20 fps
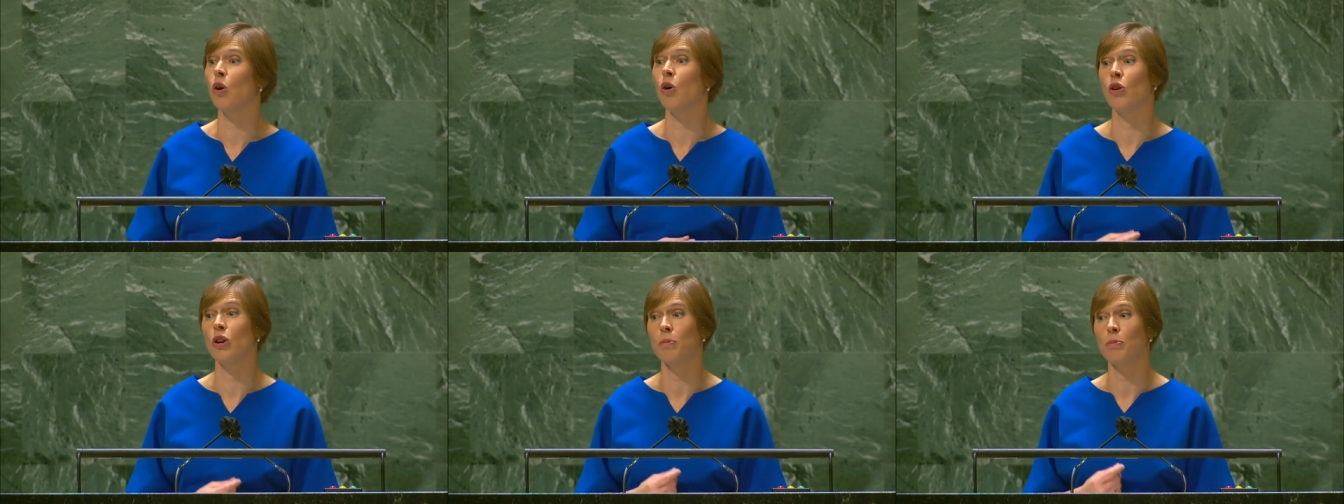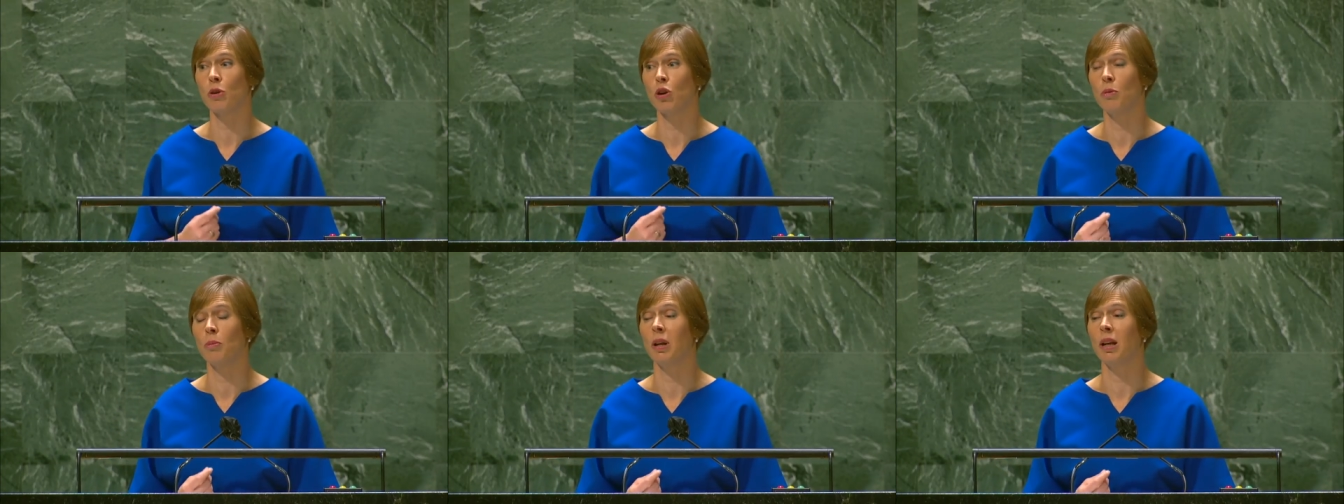on a
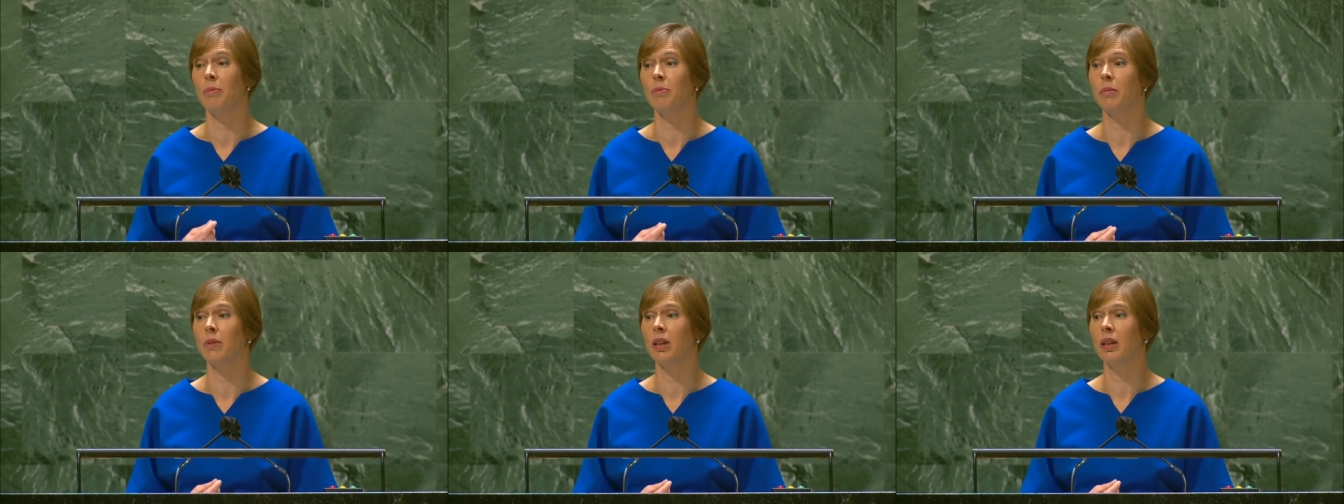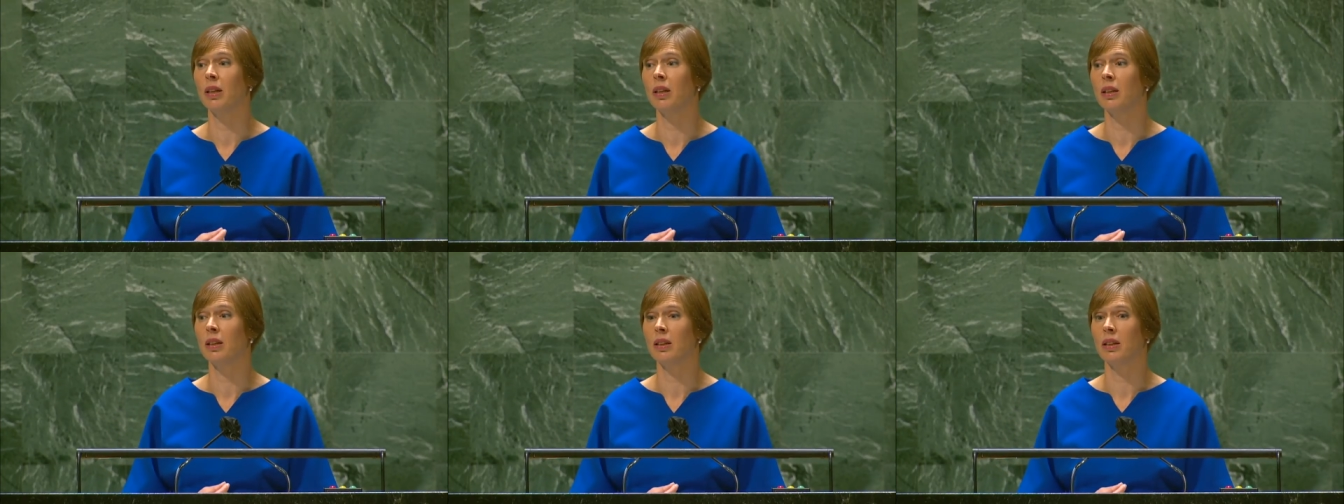problem,
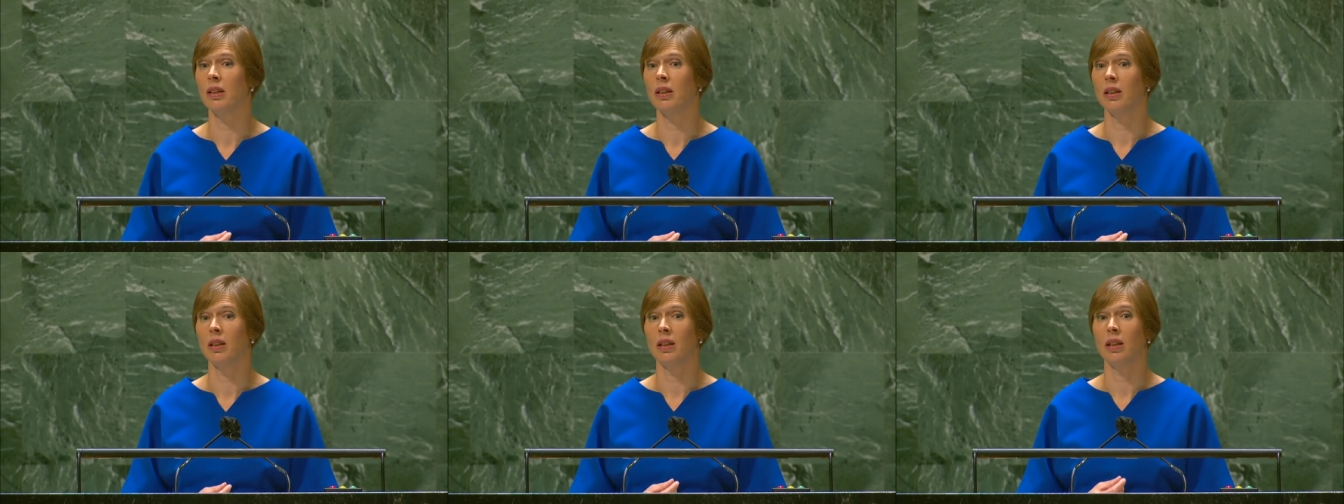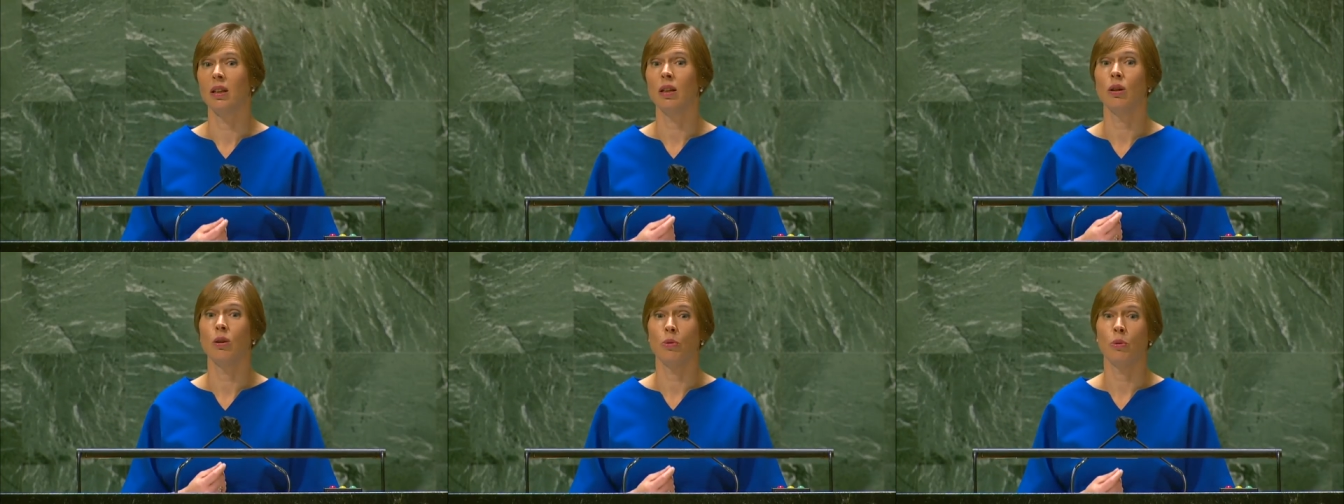
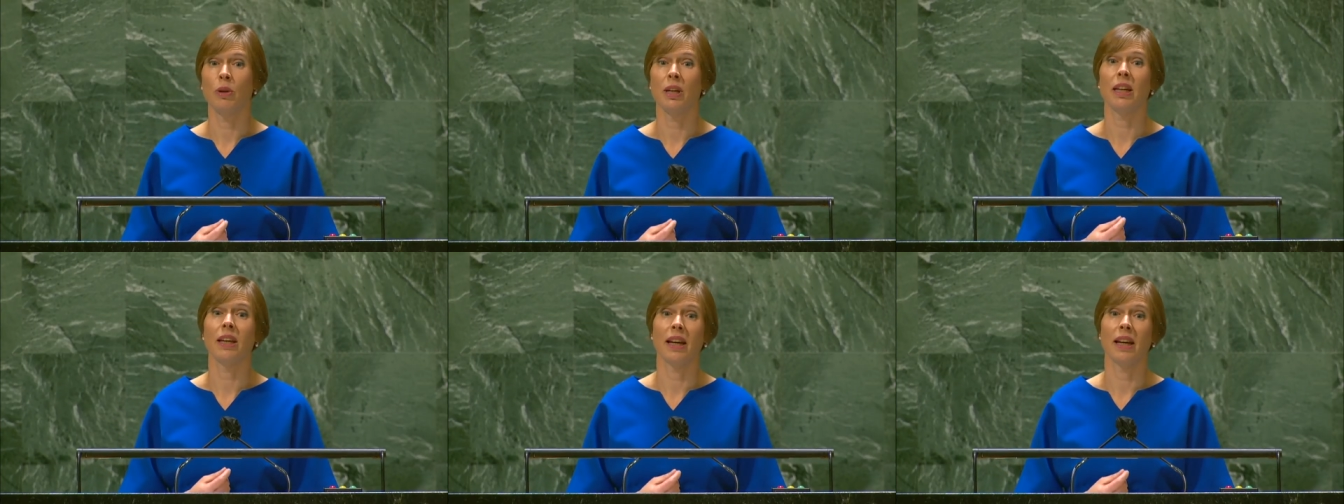we